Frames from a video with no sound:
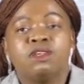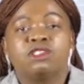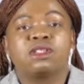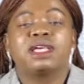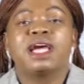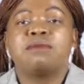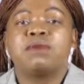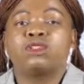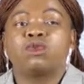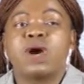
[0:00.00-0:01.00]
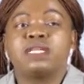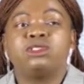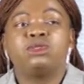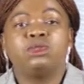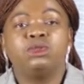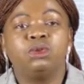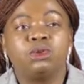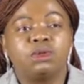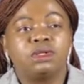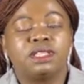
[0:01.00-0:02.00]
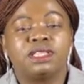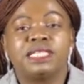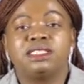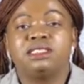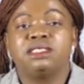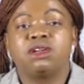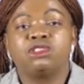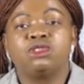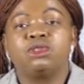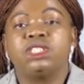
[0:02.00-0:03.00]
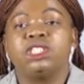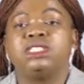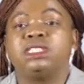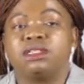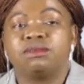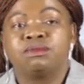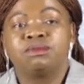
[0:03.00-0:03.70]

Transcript: So think about what you do that entails you cheating